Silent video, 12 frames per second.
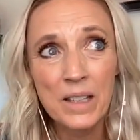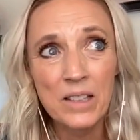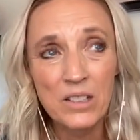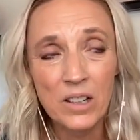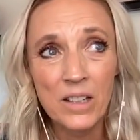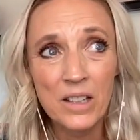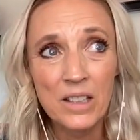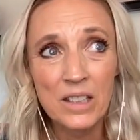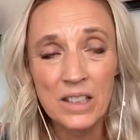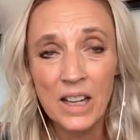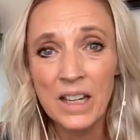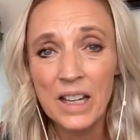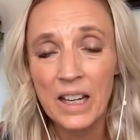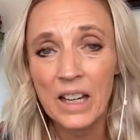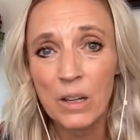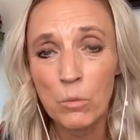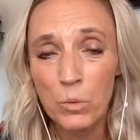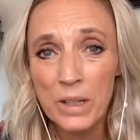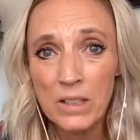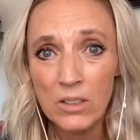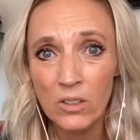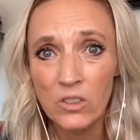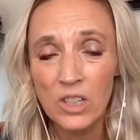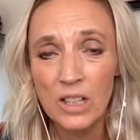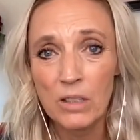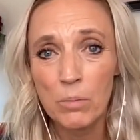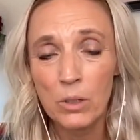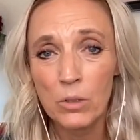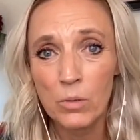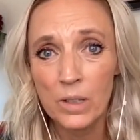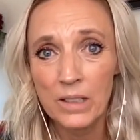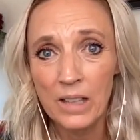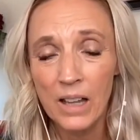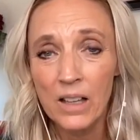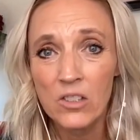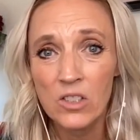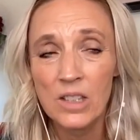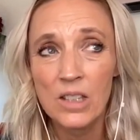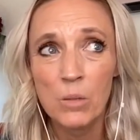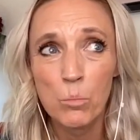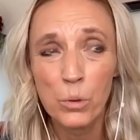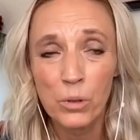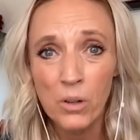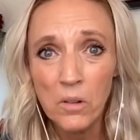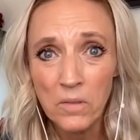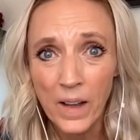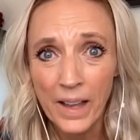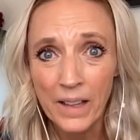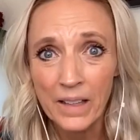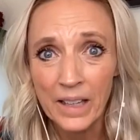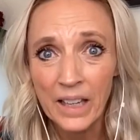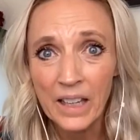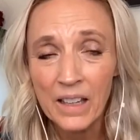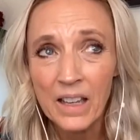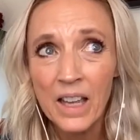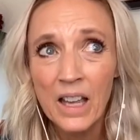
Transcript: I started studying and researching spiritual intelligence and profiling